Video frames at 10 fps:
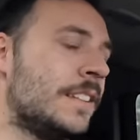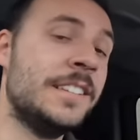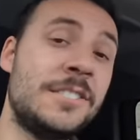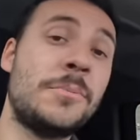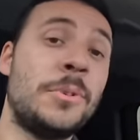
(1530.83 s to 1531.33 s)
at
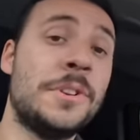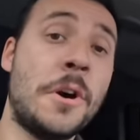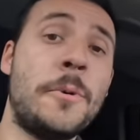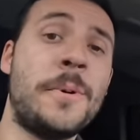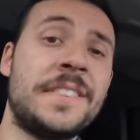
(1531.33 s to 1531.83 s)
least we'll
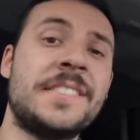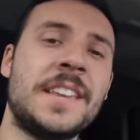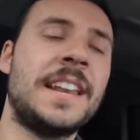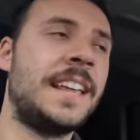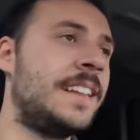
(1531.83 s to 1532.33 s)
know what's
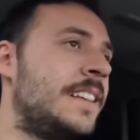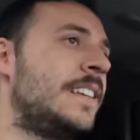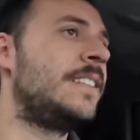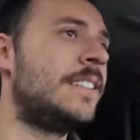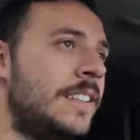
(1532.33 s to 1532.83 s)
in it.
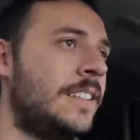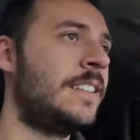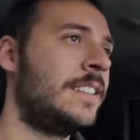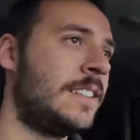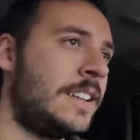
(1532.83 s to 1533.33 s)

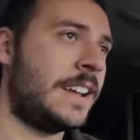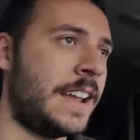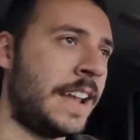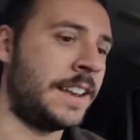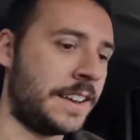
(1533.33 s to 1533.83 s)

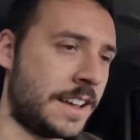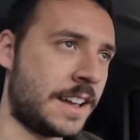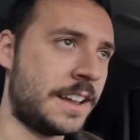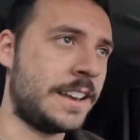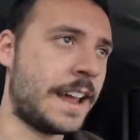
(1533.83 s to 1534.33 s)
And
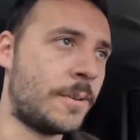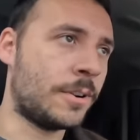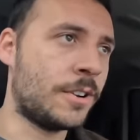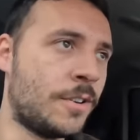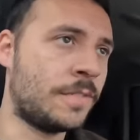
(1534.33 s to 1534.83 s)
uh, now
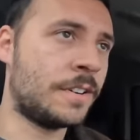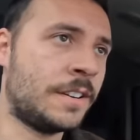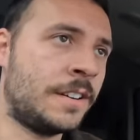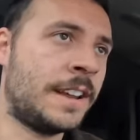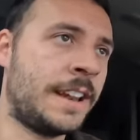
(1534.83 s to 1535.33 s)
we're
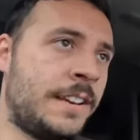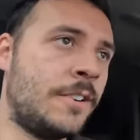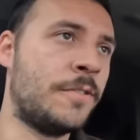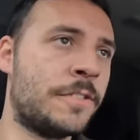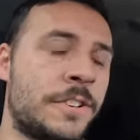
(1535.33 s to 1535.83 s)
over
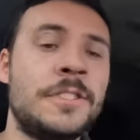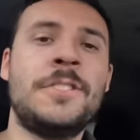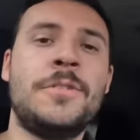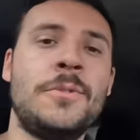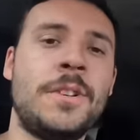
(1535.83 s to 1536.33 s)
heading over
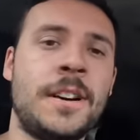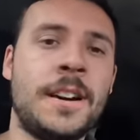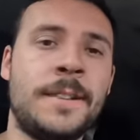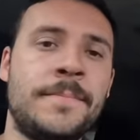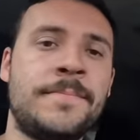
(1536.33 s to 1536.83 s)
to
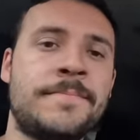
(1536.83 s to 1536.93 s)
uh,